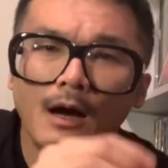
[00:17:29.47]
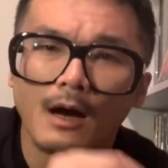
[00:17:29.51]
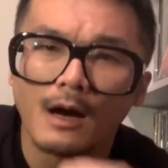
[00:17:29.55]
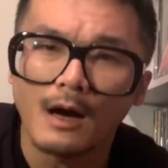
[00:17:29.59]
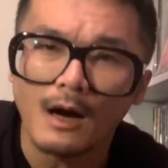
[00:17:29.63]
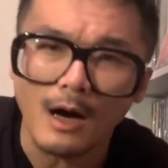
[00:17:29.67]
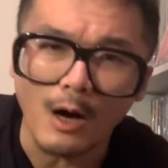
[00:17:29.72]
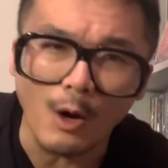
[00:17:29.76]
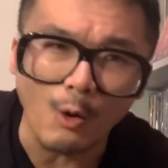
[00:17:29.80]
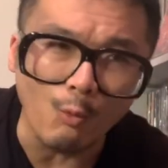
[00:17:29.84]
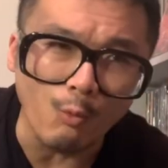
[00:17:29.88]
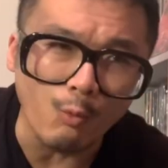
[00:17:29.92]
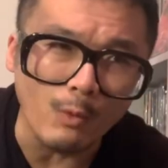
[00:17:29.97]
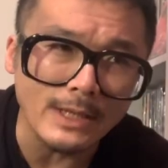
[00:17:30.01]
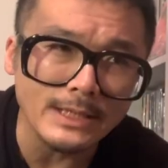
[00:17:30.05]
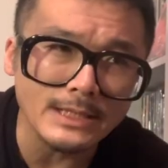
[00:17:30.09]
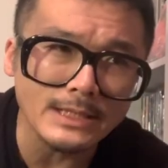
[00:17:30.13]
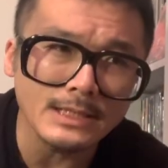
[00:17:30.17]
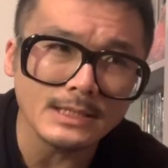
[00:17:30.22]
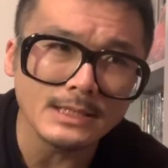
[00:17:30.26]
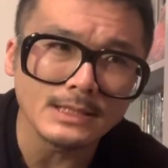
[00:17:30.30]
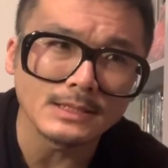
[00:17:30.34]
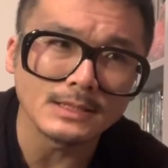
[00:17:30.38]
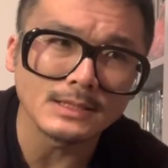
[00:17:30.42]
A
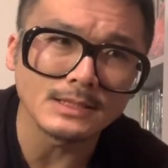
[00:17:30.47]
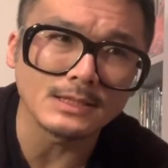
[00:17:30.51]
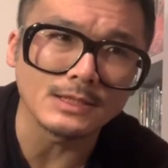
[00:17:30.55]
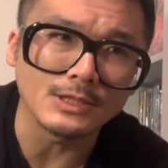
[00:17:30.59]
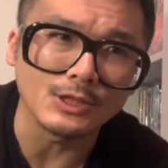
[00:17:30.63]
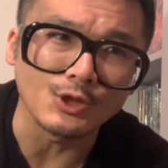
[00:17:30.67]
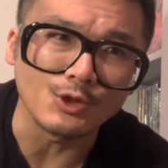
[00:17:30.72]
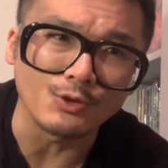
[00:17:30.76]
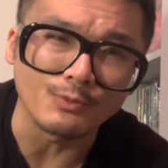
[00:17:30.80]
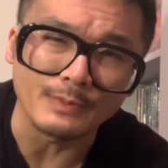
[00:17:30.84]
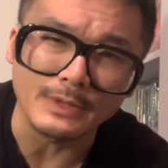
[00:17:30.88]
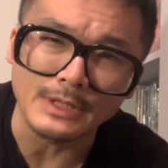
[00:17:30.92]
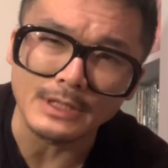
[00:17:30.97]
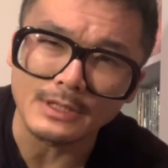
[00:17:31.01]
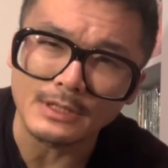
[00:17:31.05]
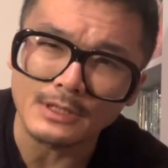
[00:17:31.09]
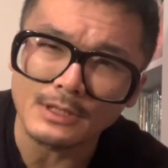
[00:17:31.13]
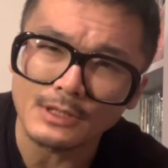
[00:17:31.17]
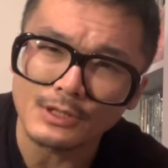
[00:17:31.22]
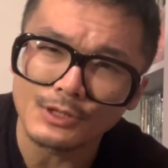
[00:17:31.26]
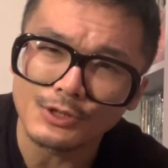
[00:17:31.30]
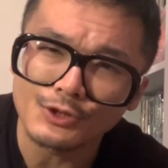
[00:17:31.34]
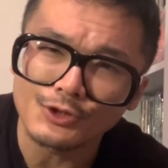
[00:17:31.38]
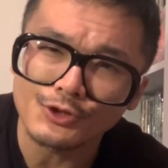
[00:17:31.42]
Whit Stillman
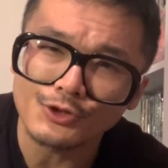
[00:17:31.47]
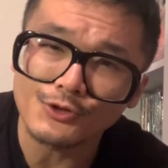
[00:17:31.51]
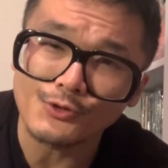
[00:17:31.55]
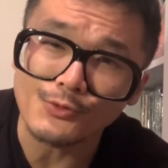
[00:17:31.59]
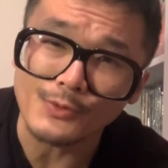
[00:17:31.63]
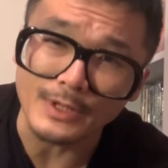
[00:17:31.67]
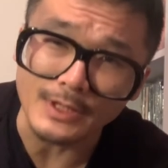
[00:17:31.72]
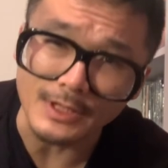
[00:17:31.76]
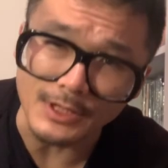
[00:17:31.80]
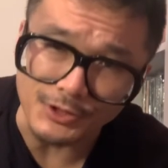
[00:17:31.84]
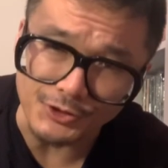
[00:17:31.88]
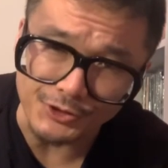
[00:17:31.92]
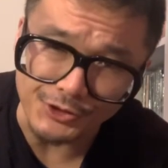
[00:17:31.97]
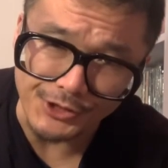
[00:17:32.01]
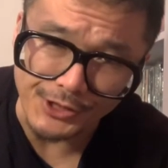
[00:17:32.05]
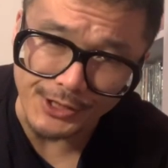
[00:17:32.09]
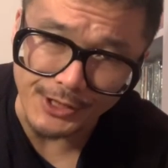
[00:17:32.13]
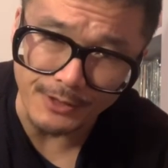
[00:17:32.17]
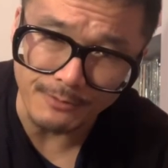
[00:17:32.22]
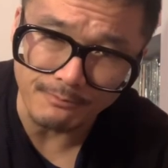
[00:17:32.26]
Trilogy.